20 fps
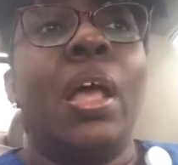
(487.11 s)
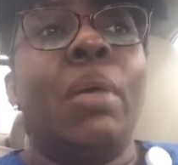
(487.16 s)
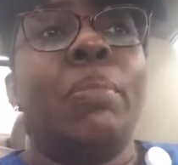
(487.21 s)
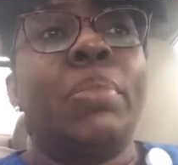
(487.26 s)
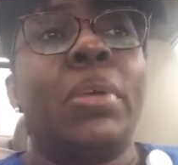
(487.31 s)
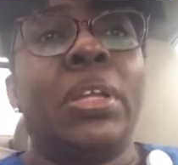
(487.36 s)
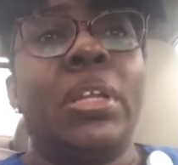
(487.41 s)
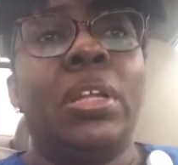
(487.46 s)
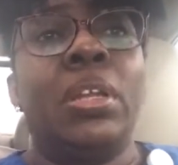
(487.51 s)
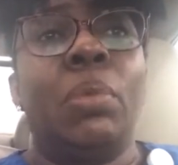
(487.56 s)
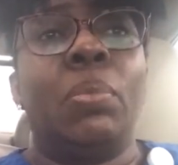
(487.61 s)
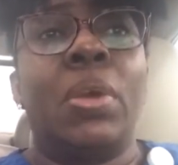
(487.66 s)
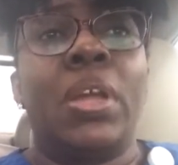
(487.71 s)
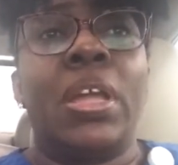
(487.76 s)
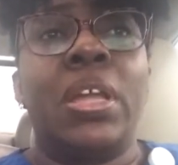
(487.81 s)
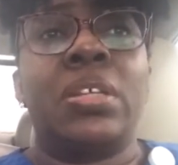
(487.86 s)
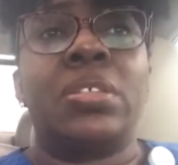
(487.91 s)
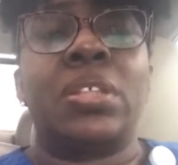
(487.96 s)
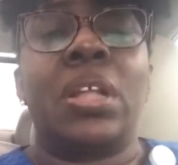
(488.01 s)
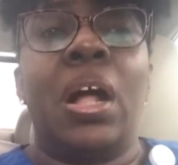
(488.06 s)
But
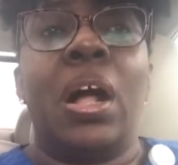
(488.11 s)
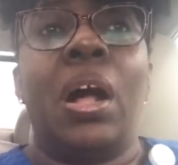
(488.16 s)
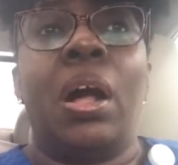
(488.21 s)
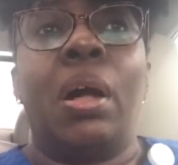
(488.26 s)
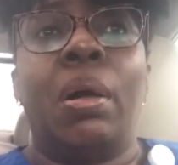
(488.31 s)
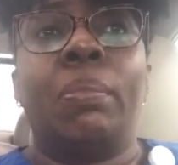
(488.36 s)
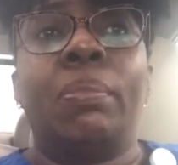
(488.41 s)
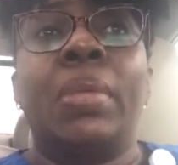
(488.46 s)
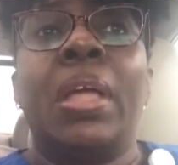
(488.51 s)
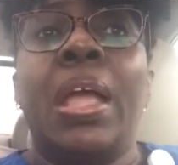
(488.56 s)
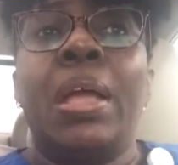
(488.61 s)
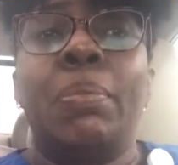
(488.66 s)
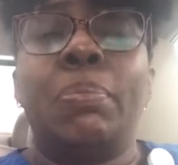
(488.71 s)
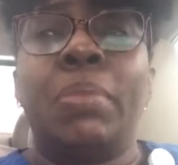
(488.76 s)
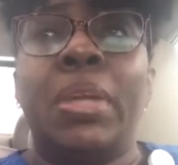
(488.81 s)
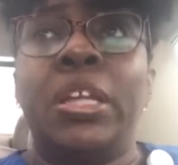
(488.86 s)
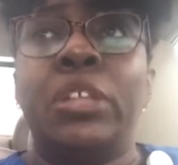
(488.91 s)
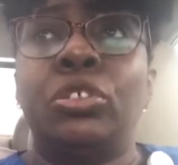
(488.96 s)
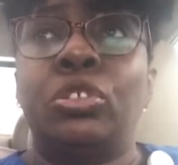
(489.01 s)
anyways, make